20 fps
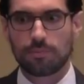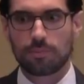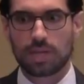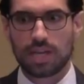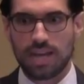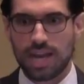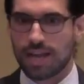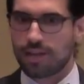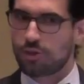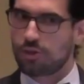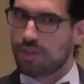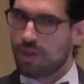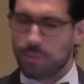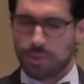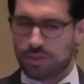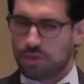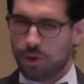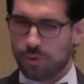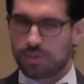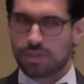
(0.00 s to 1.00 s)
Connection that
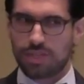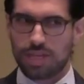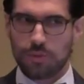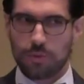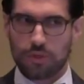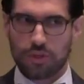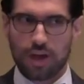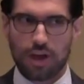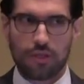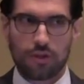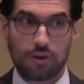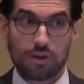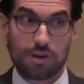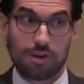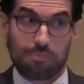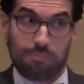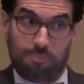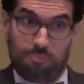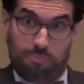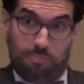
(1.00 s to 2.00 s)
we don't see with
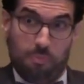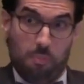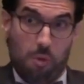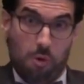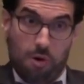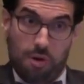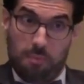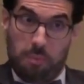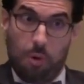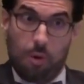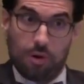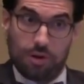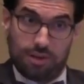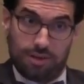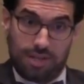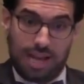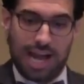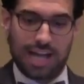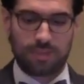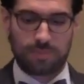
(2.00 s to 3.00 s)
other more
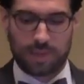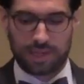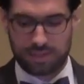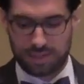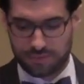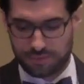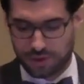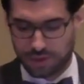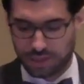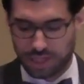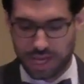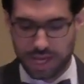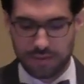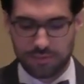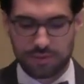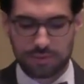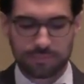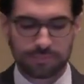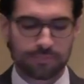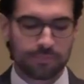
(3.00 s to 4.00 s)
important aspects of our
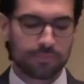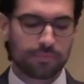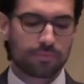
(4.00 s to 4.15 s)
lives.